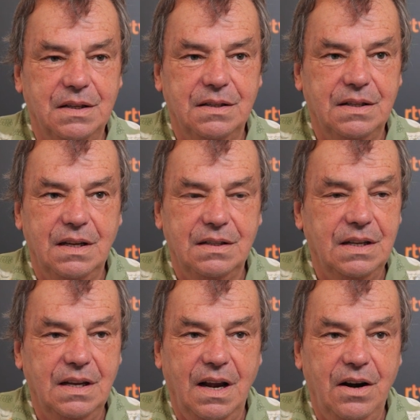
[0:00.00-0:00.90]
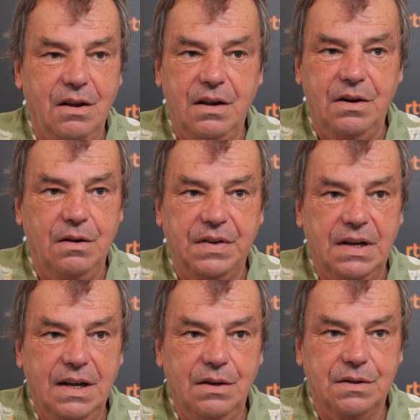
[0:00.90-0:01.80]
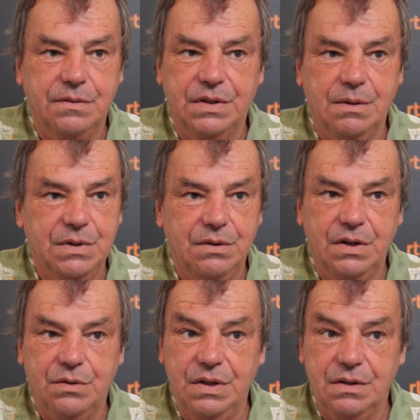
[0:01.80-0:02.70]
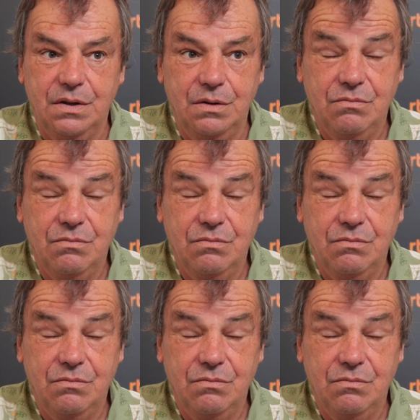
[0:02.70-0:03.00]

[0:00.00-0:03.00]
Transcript: It's the it's the era, era of the clowns for some strange reason.